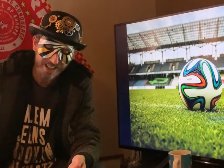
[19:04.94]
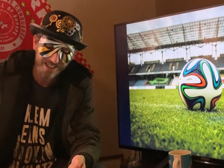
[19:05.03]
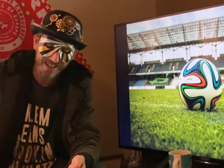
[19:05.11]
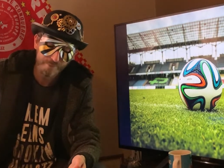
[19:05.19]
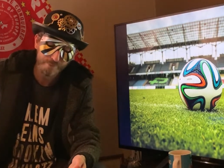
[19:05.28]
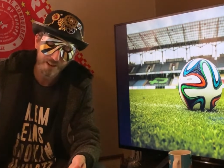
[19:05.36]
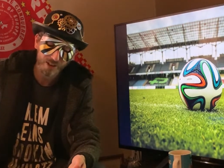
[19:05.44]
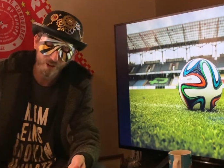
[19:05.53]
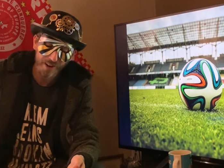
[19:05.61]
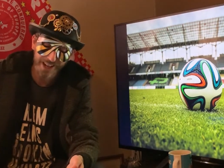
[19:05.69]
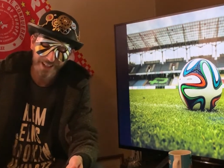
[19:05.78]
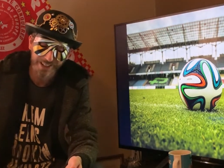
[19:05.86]
Partizan
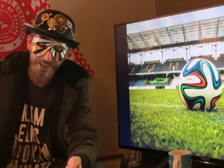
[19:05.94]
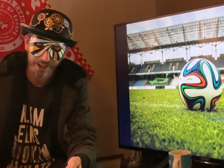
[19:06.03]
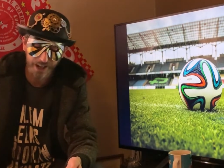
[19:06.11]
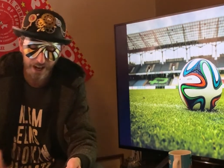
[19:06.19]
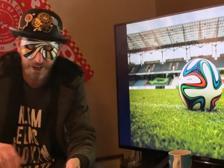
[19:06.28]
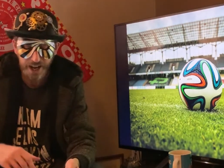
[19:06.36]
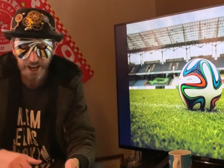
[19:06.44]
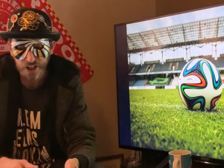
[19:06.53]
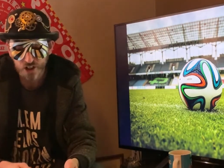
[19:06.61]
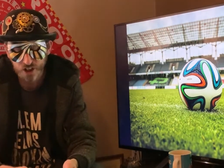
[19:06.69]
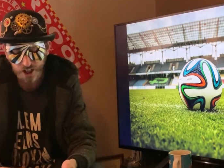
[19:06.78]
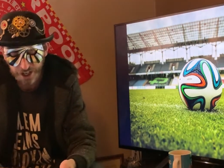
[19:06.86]
Belgrade, and
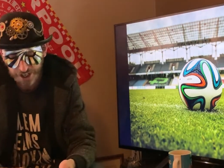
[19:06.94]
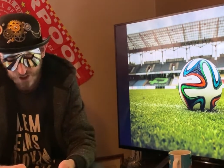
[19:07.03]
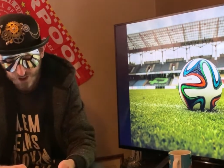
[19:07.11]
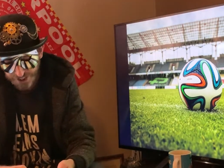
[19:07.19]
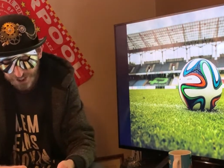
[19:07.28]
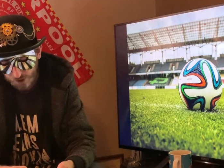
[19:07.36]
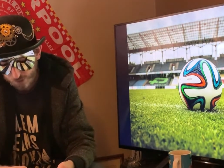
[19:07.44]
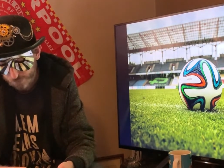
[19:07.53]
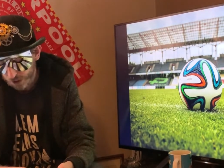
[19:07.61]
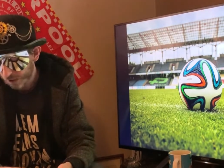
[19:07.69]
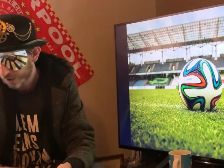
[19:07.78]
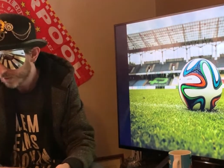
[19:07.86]
AZ
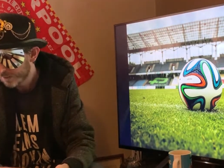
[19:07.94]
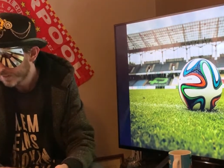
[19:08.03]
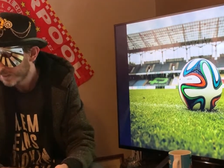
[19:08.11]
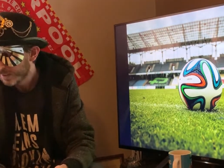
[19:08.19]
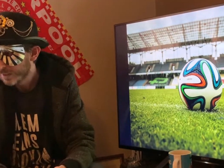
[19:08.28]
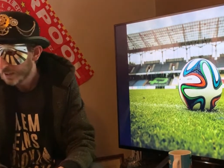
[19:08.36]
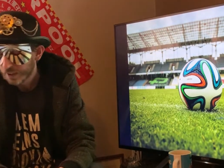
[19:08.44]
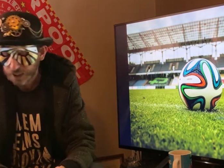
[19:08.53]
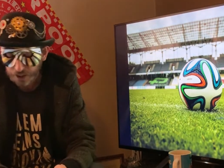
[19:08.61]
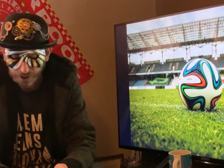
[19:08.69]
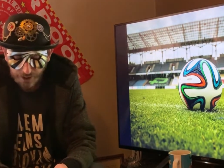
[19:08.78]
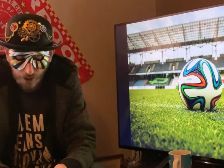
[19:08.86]
Alkmaar.
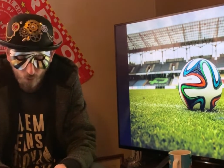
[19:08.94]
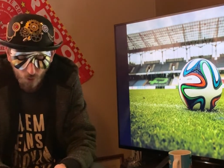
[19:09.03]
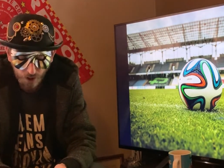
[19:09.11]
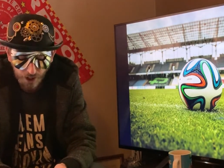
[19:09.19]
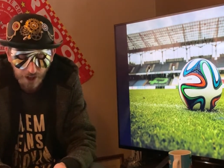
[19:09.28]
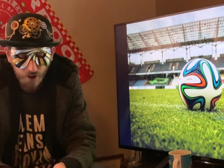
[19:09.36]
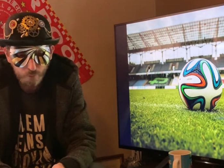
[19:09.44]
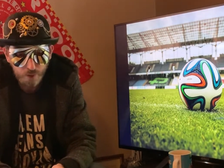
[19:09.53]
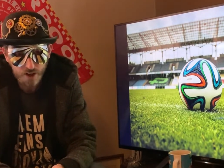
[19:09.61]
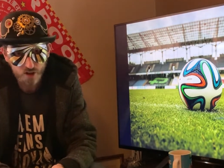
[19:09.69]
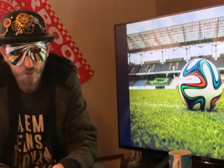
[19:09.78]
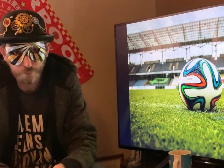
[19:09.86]
Now,
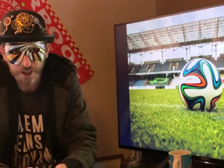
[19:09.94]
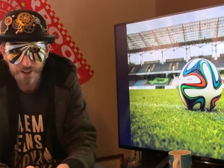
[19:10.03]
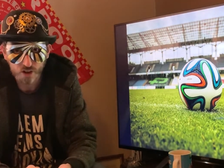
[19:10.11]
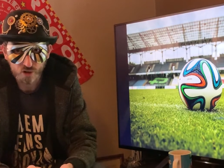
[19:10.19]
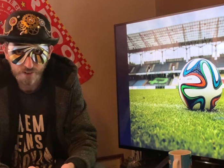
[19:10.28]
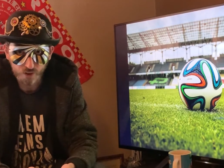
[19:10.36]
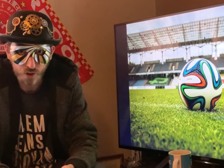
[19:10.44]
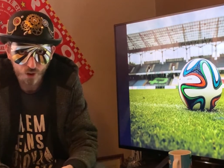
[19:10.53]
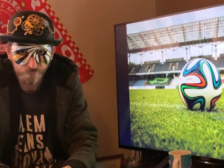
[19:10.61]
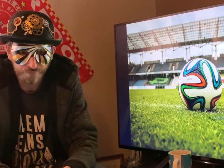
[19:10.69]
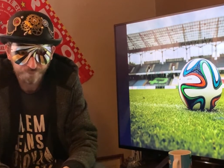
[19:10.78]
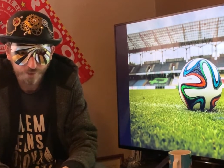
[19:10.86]
Alkmaar's not bad to travel
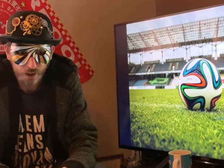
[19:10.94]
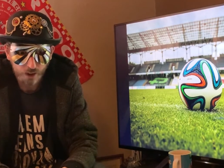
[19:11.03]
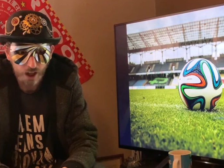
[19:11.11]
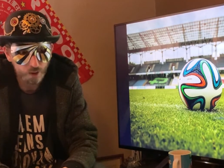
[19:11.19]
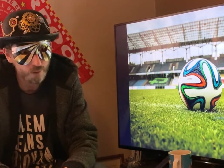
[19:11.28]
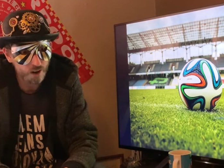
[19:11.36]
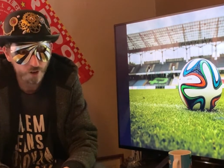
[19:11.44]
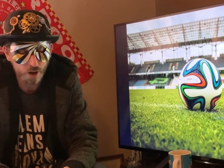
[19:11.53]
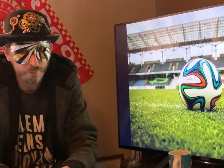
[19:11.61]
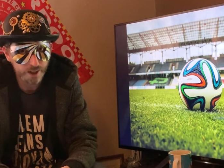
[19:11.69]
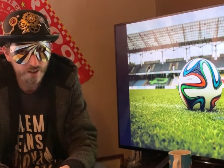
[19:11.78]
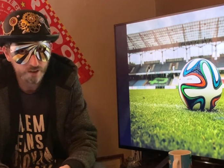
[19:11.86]
to. Alkmaar are
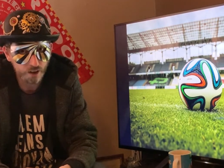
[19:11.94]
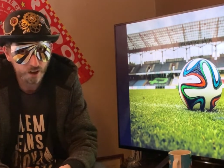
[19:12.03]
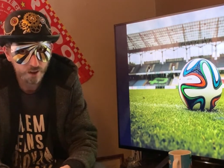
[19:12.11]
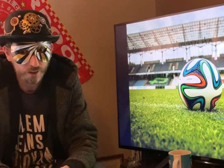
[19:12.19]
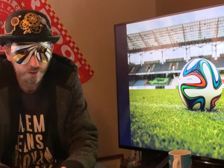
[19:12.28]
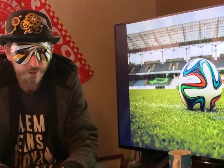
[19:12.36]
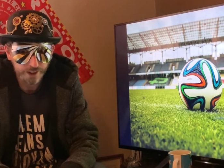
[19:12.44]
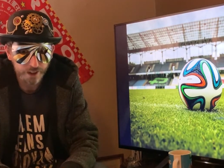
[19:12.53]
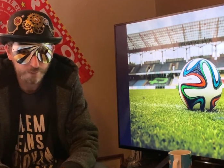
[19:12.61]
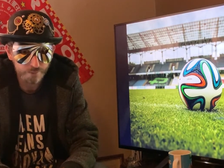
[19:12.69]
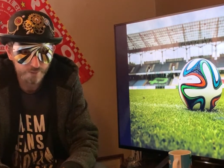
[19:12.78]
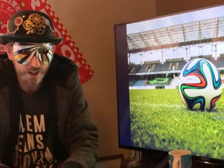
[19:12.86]
not a bad side.
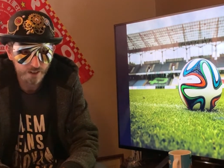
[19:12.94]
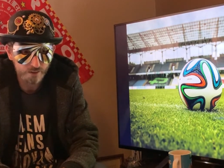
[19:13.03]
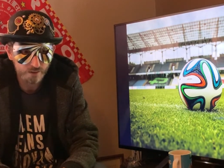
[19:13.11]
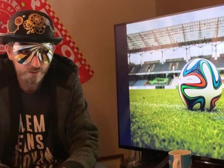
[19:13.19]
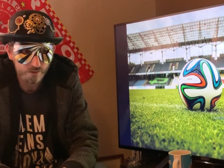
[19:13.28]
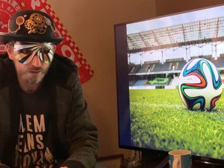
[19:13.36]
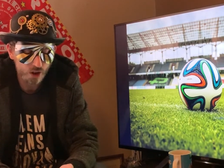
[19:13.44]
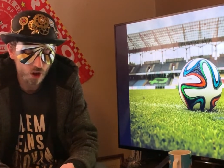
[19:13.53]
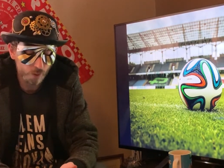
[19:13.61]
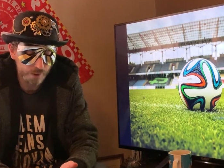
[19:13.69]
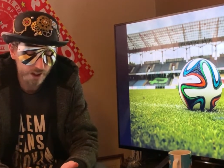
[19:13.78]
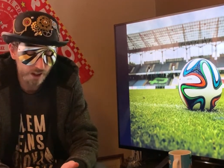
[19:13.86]
They
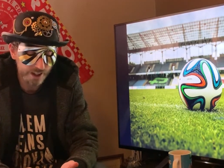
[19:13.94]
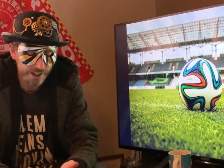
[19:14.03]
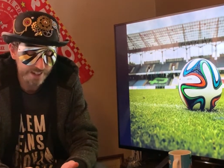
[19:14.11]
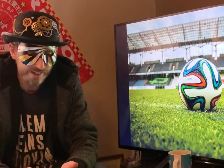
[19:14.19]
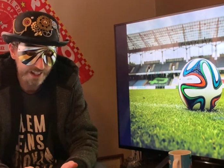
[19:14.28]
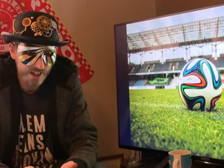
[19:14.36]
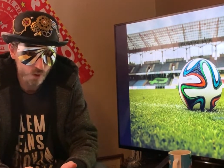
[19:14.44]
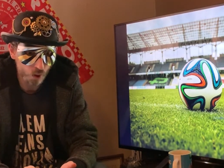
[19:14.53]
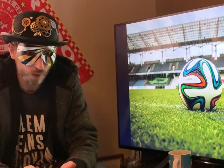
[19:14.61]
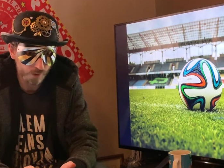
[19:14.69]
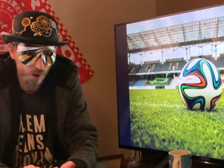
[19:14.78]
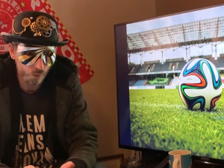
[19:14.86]
got a bit lucky against
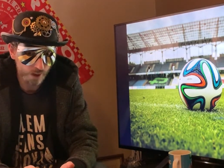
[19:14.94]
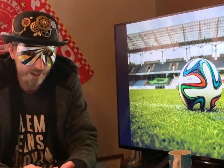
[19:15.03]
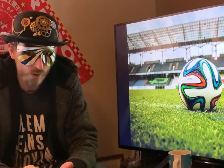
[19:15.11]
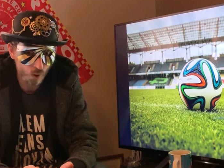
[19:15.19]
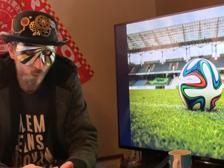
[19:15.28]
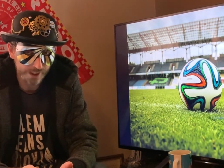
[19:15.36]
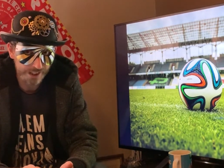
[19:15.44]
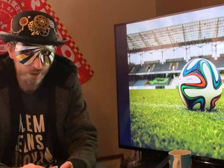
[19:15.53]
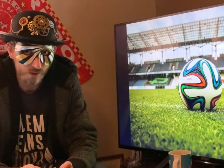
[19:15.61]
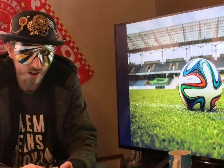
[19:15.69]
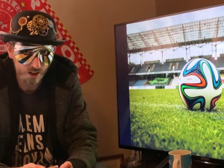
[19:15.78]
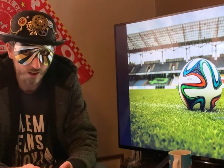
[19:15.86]
Antwerp though. Antwerp went
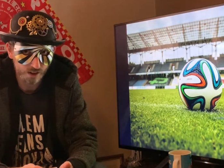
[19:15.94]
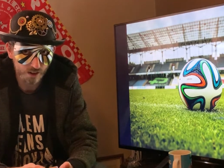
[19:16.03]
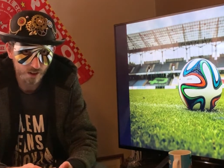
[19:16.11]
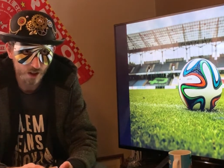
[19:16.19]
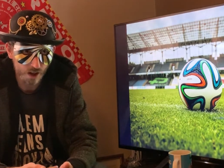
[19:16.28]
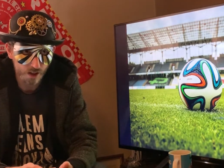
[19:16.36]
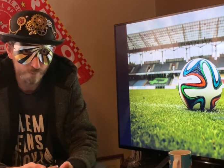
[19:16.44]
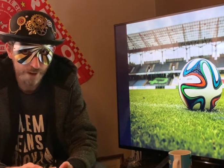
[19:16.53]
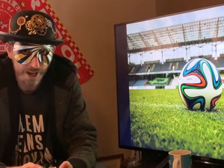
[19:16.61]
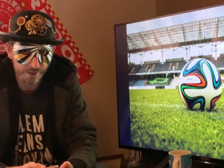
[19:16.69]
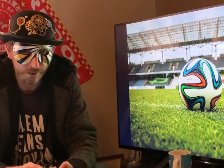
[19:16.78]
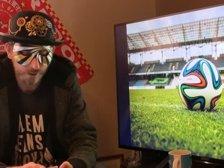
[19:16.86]
down to like
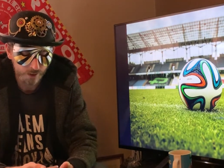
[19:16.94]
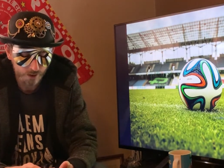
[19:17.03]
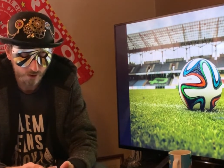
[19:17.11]
9 men.